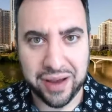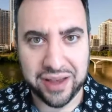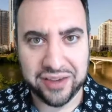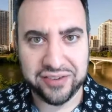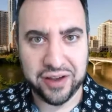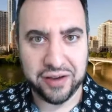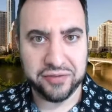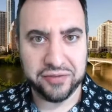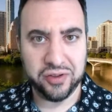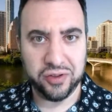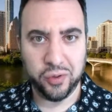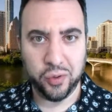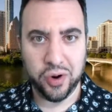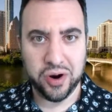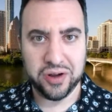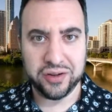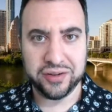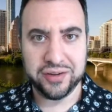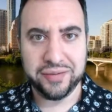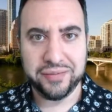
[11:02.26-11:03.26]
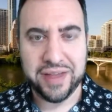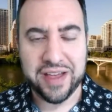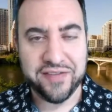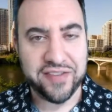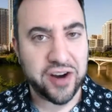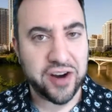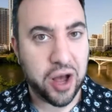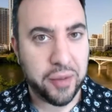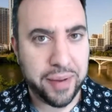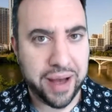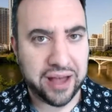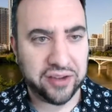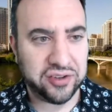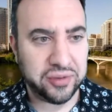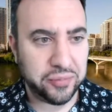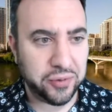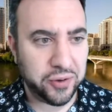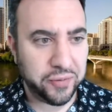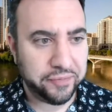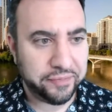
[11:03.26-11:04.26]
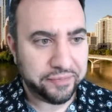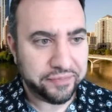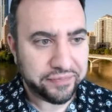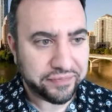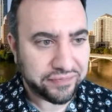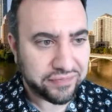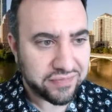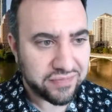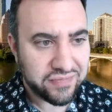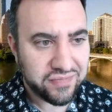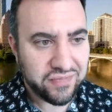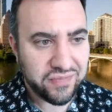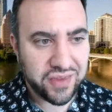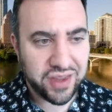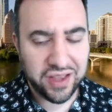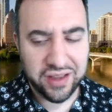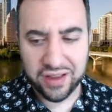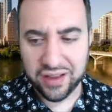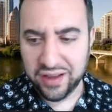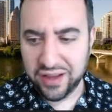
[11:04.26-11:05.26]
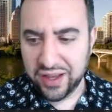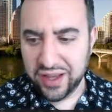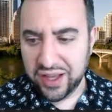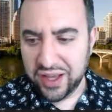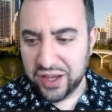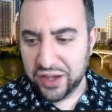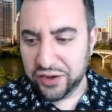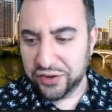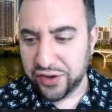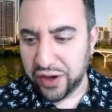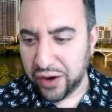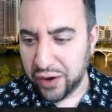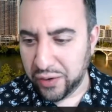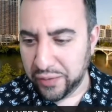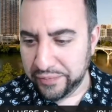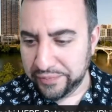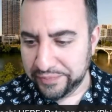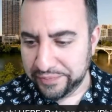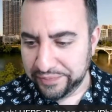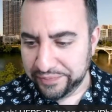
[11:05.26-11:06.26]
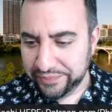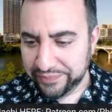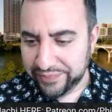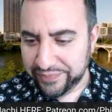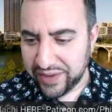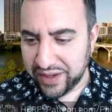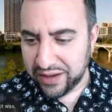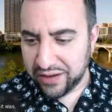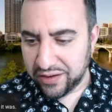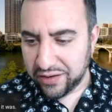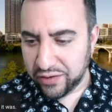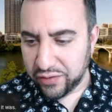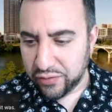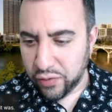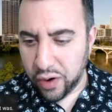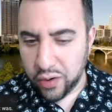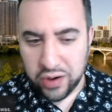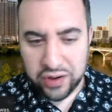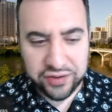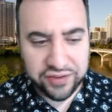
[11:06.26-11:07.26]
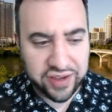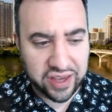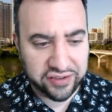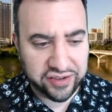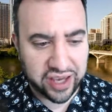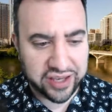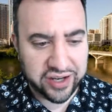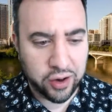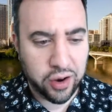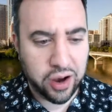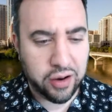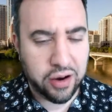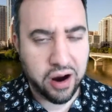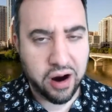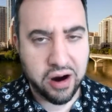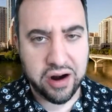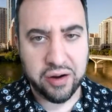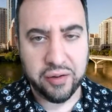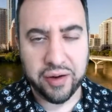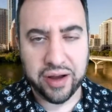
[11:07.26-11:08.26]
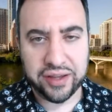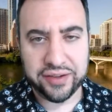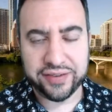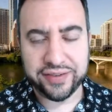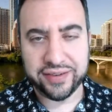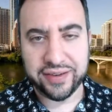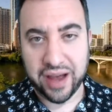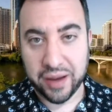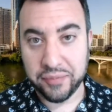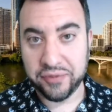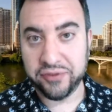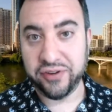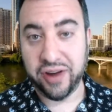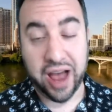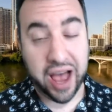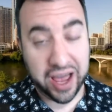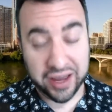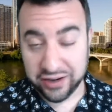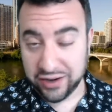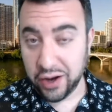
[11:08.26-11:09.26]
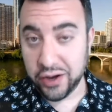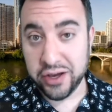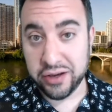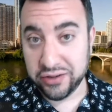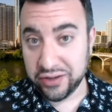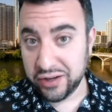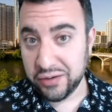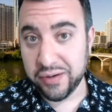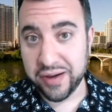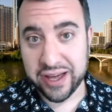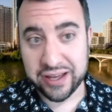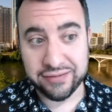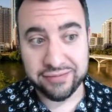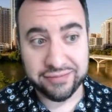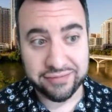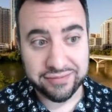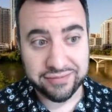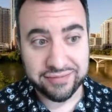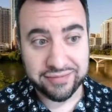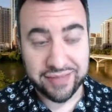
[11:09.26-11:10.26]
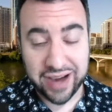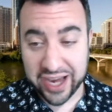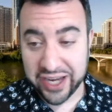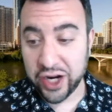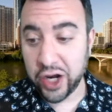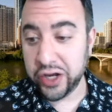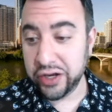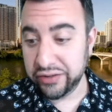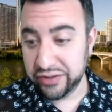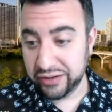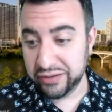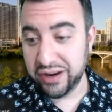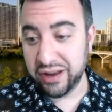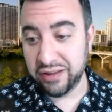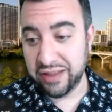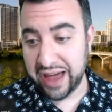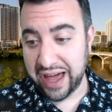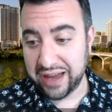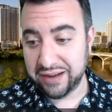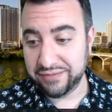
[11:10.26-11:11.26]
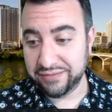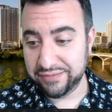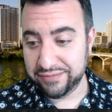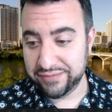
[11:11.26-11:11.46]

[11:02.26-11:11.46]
myself to the world, if at all possible. So Ronan says, I know how hard it was. I'm sure I know you do, man. I know you do know that.